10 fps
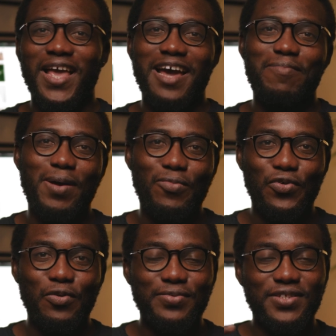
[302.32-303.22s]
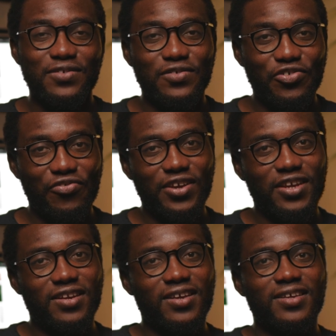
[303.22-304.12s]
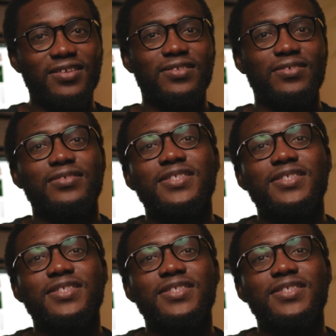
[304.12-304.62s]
I had my model putting on green, the